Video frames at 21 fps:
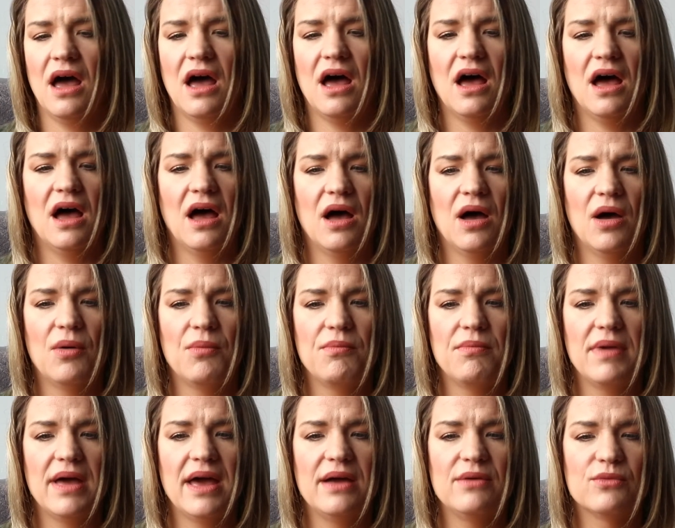
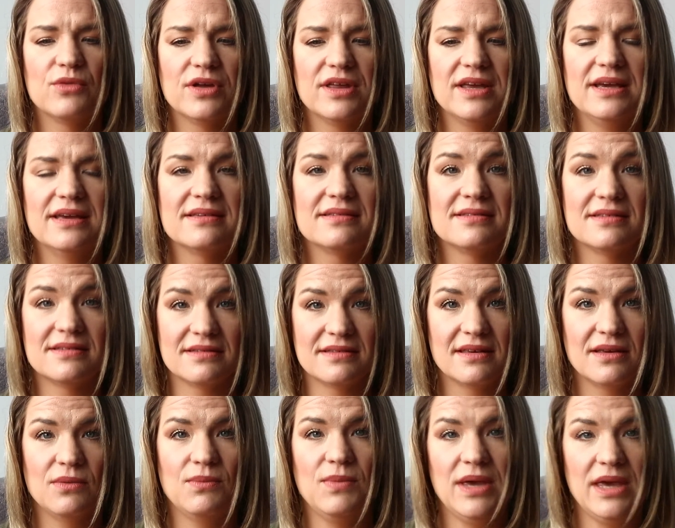and really
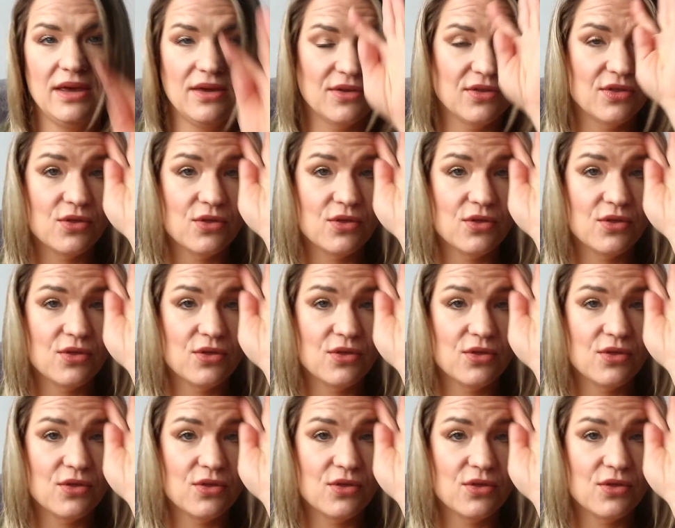assisting me